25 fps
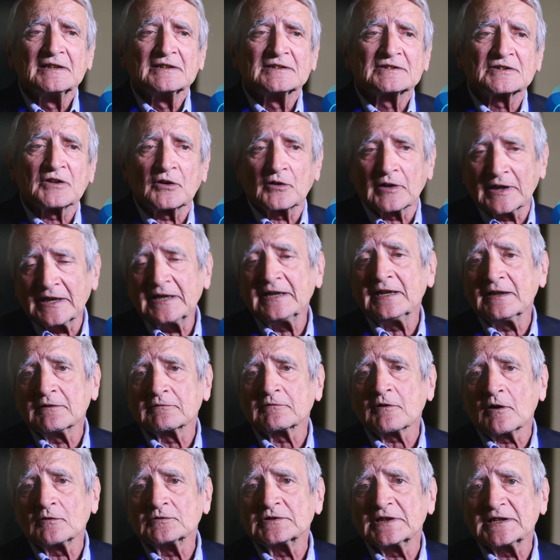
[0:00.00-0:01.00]
So he
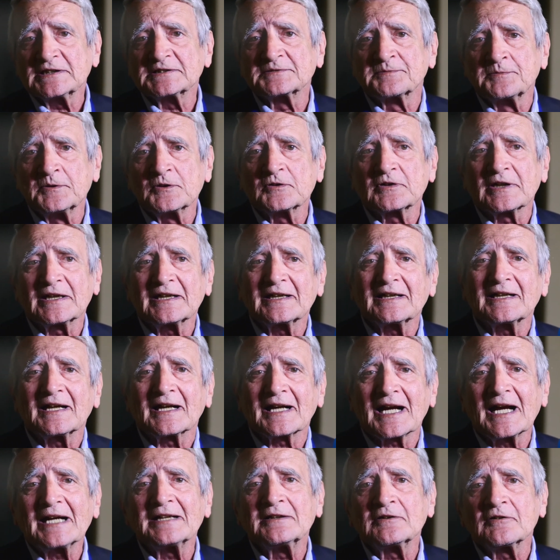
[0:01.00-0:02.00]
wrote this book in
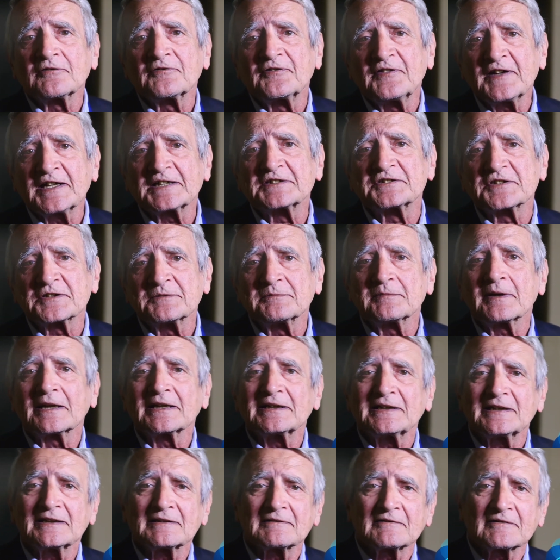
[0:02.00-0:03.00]
a kind of fiction,
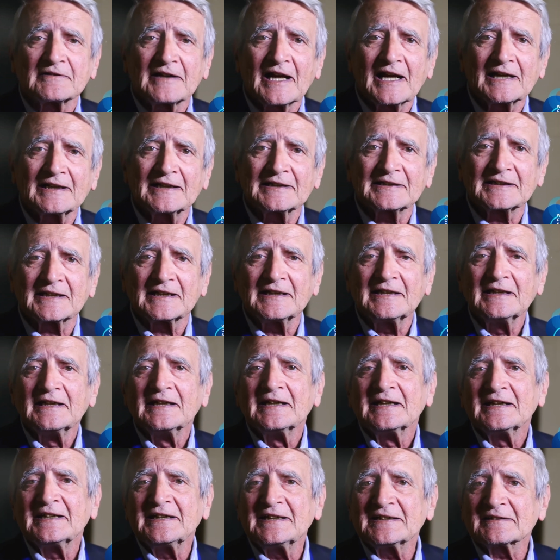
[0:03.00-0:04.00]
but in reality
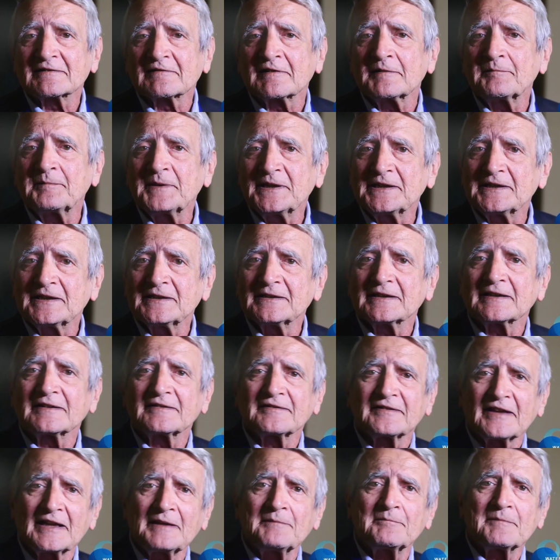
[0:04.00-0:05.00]
he's repeating the
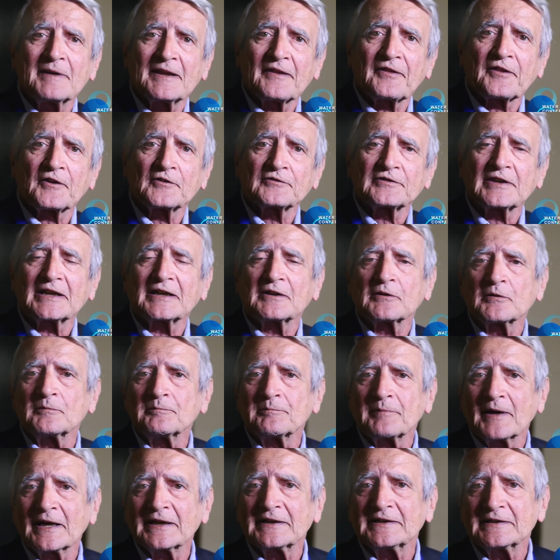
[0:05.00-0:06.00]
same method and
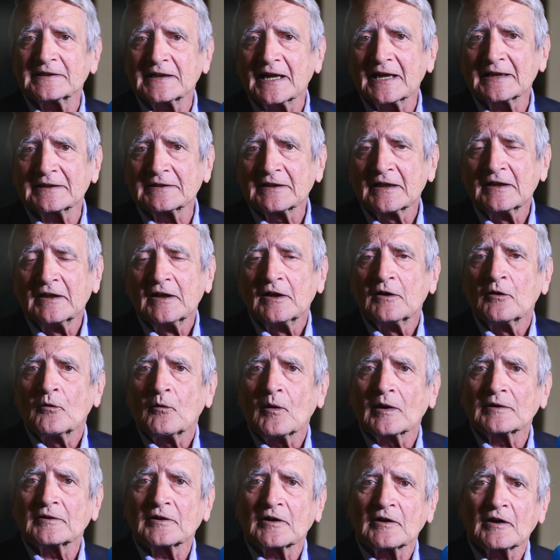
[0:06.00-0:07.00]
comparing that
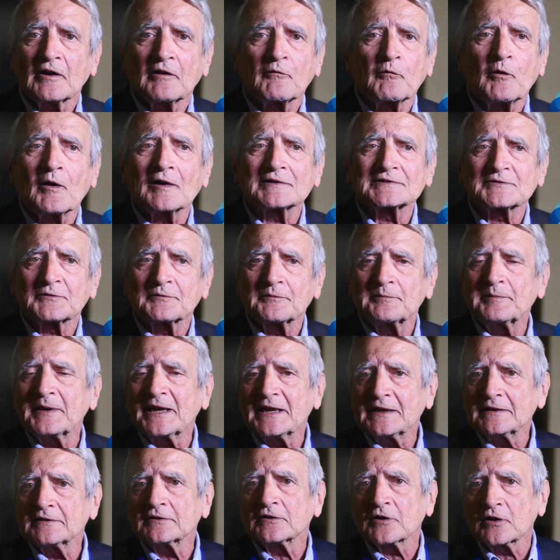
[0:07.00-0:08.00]
what was
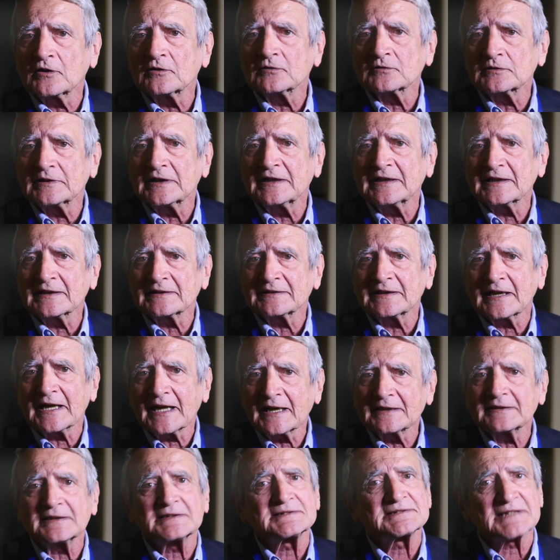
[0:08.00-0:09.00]
being done in the
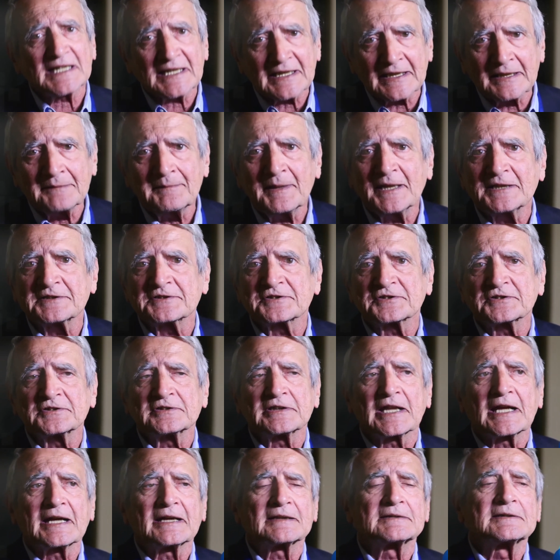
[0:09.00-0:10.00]
Andes, and he
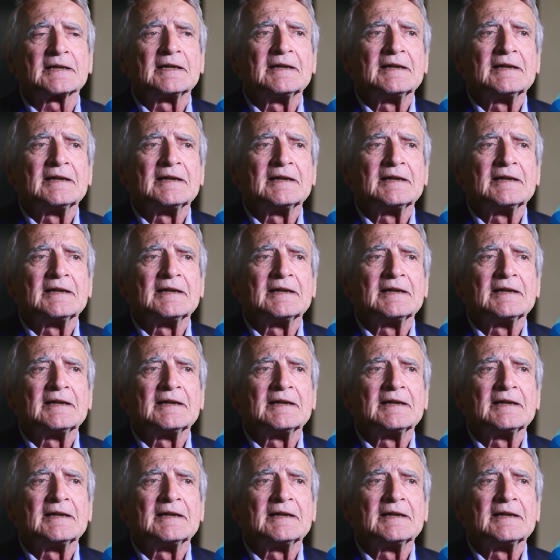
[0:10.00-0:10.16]
mentioned that.